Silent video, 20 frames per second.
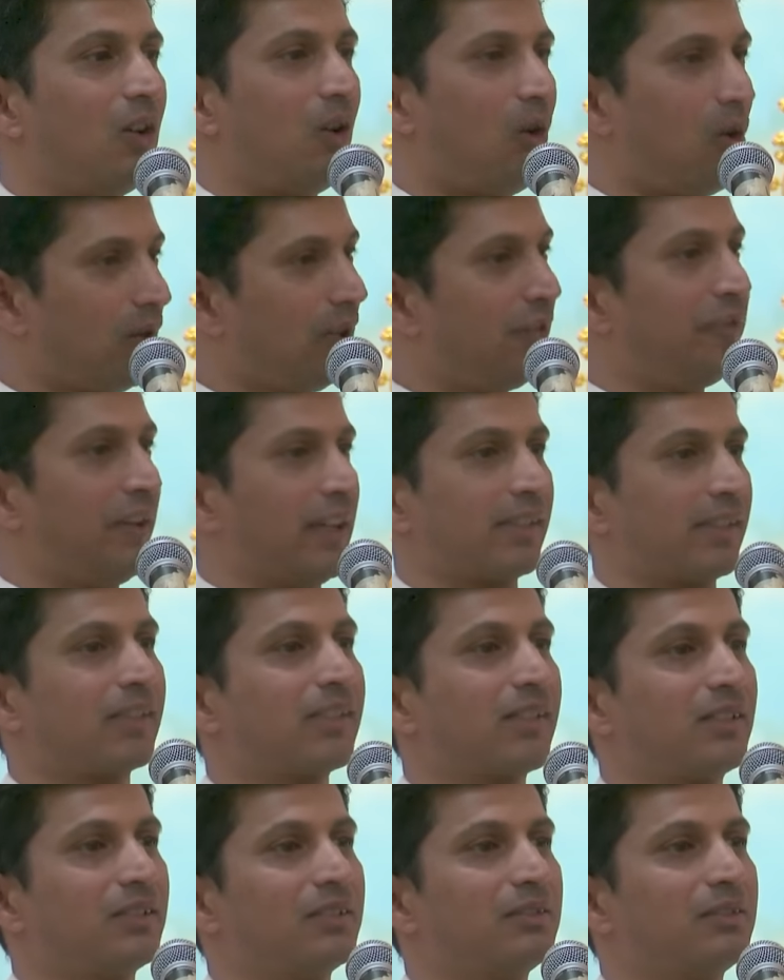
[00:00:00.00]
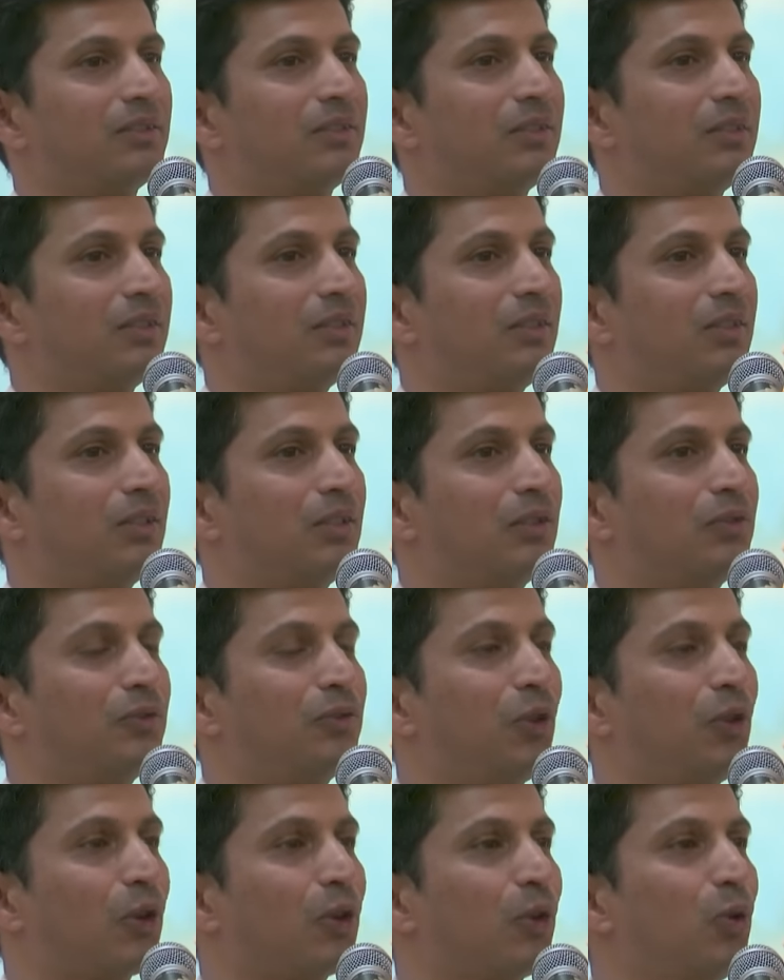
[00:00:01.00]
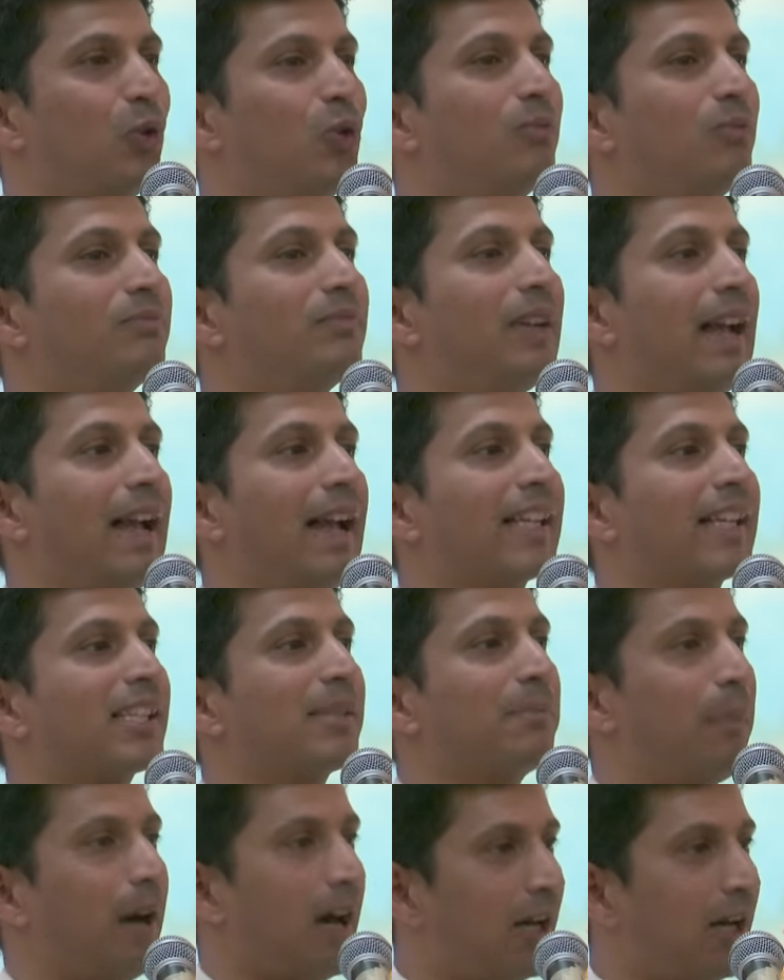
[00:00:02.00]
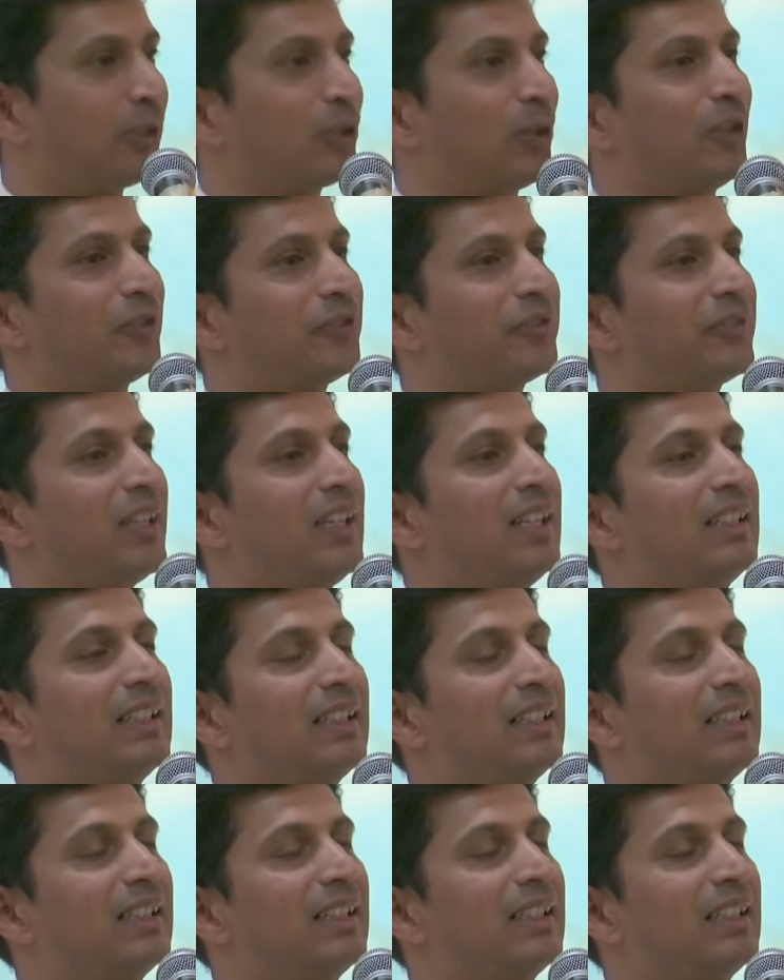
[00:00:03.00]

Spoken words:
All of us, for whom, as part of